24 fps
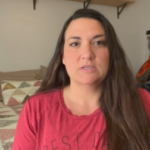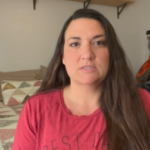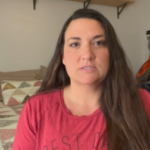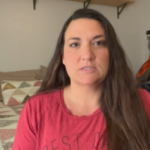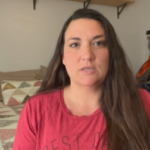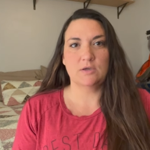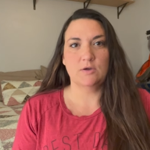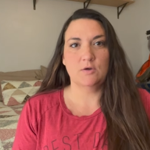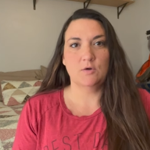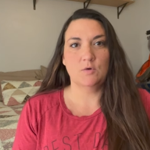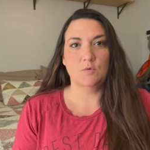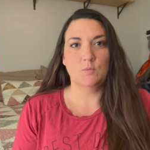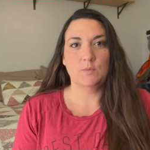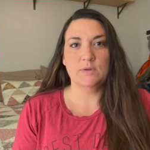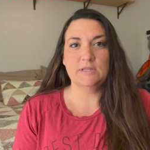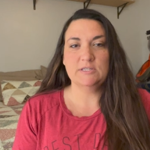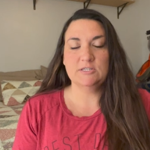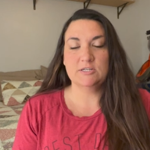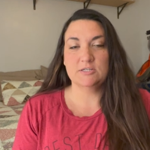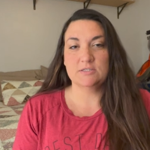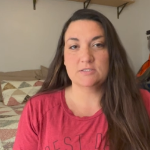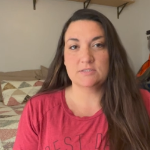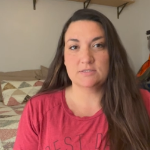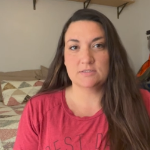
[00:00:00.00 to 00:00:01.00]
So we
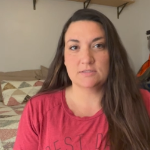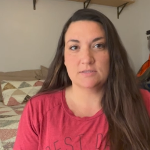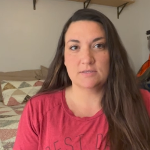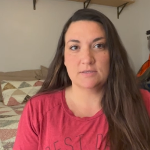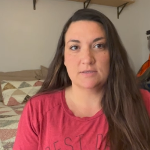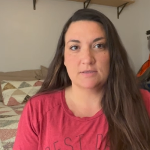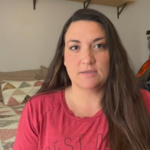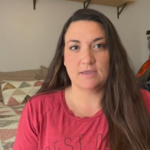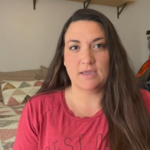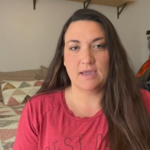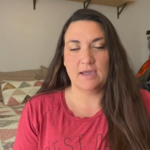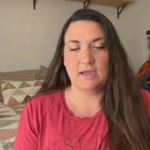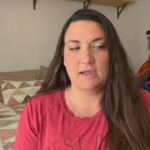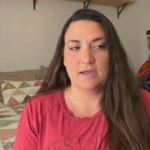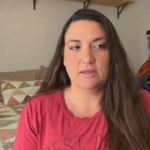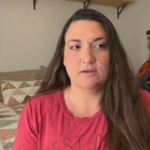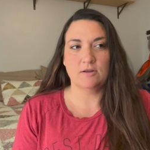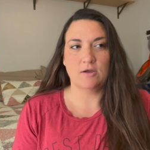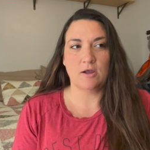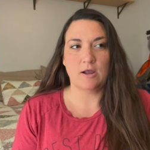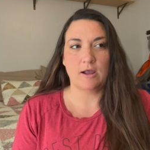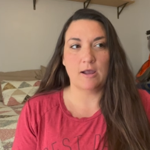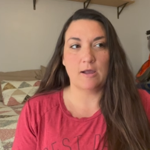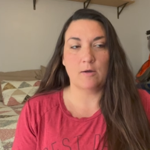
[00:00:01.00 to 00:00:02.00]
just had
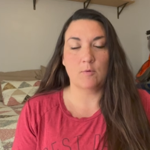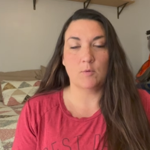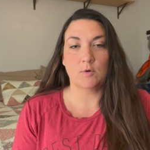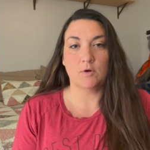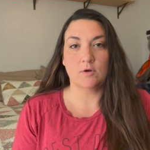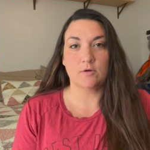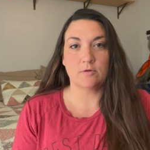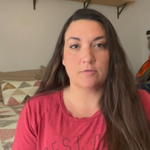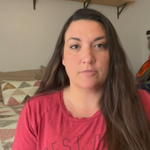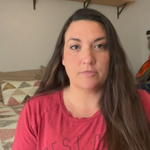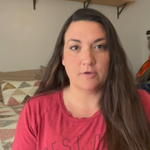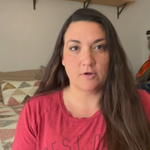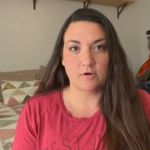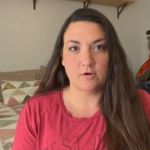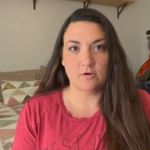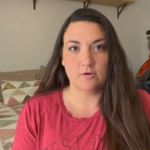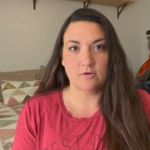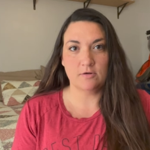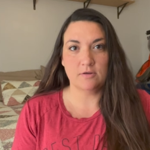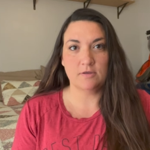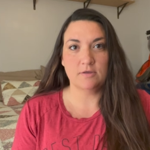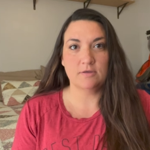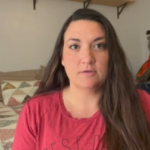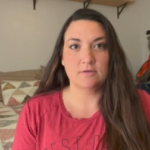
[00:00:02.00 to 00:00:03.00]
our
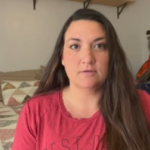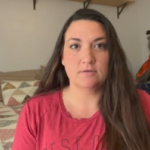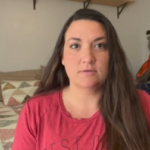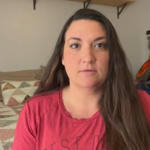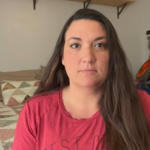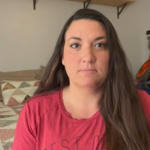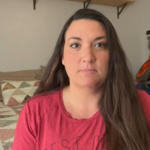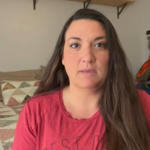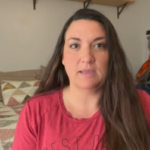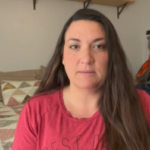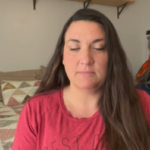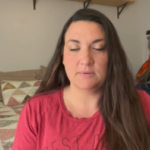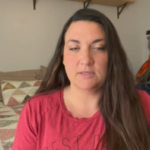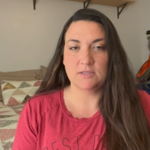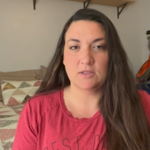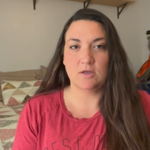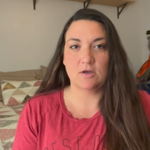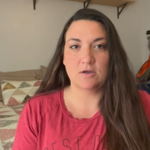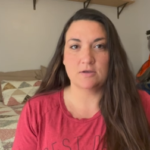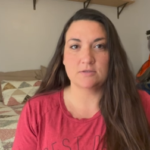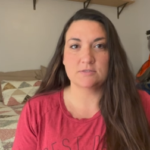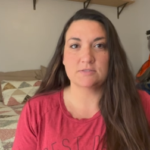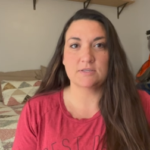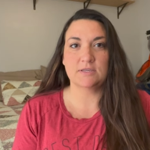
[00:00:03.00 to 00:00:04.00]
third baby
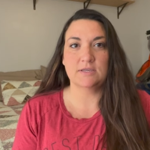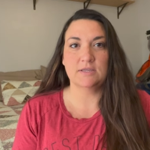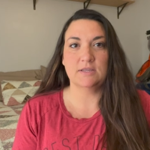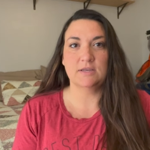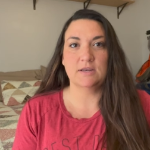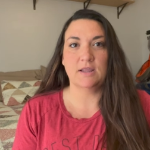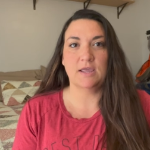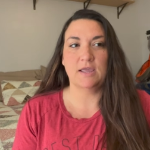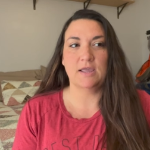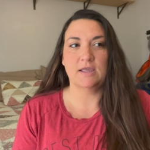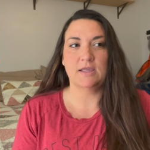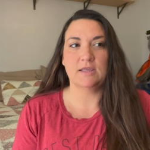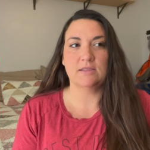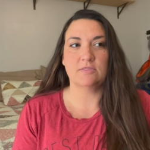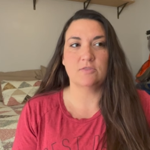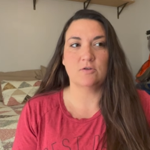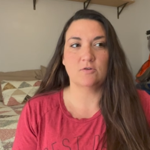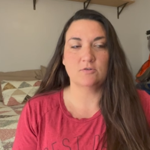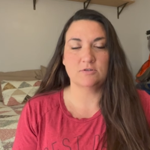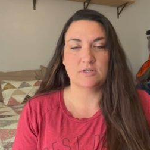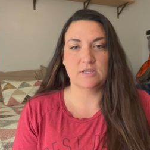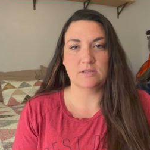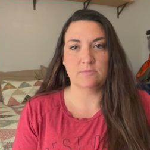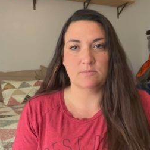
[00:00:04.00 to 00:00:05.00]
loss in a
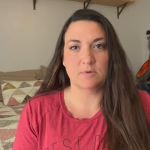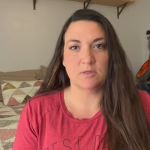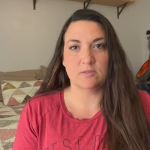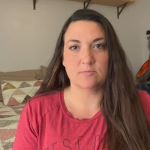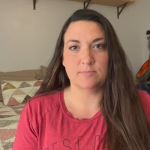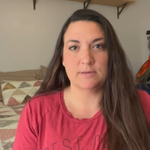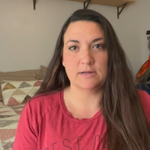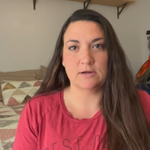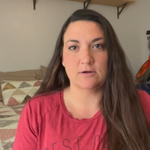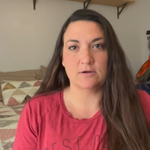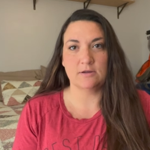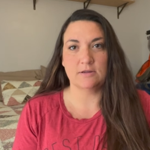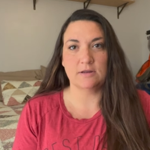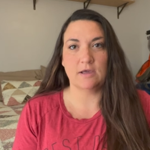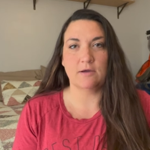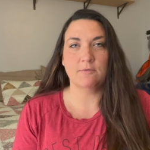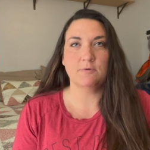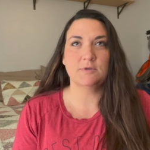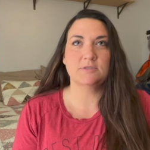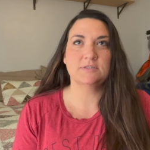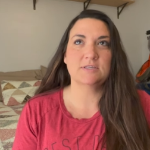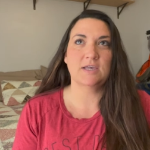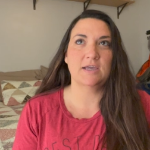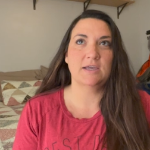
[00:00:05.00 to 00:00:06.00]
13 month period. I
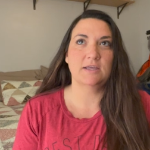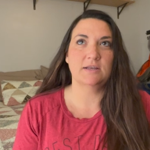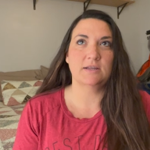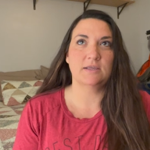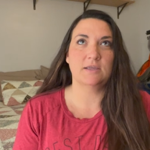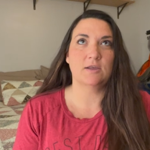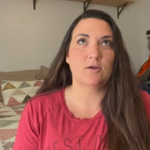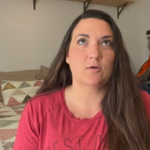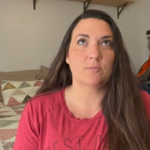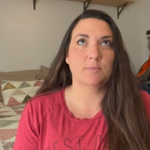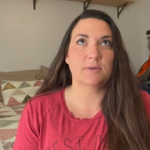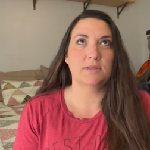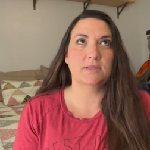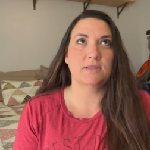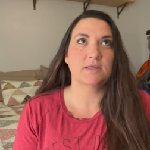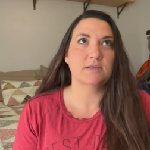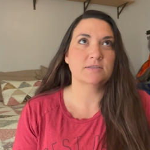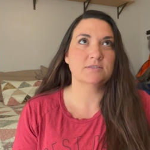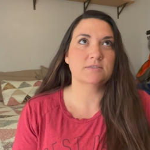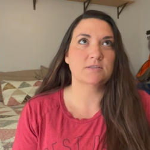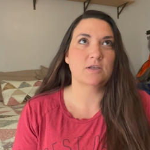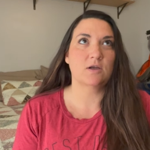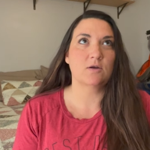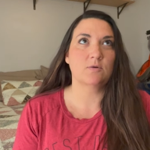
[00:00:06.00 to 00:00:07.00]
would say in a year, but
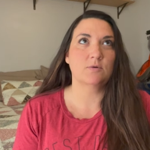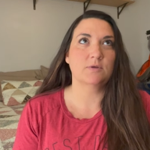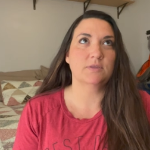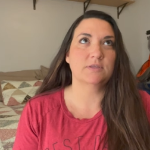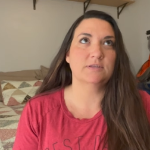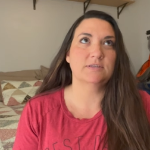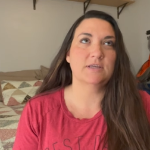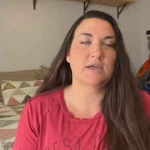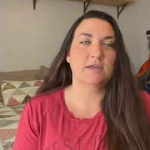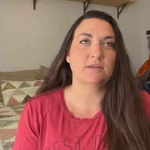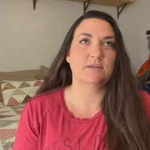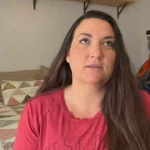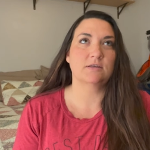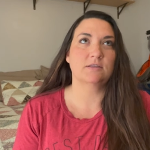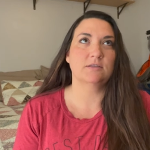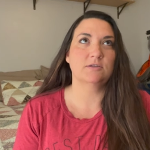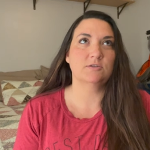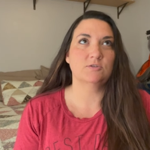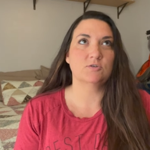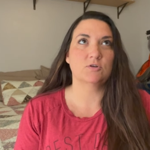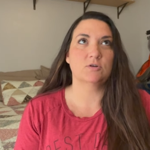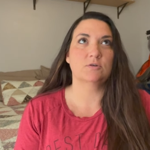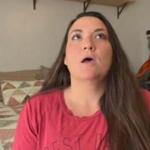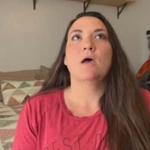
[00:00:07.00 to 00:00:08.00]
that's not really technically
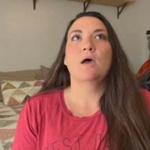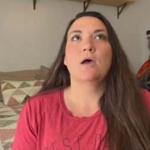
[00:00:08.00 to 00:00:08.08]
true.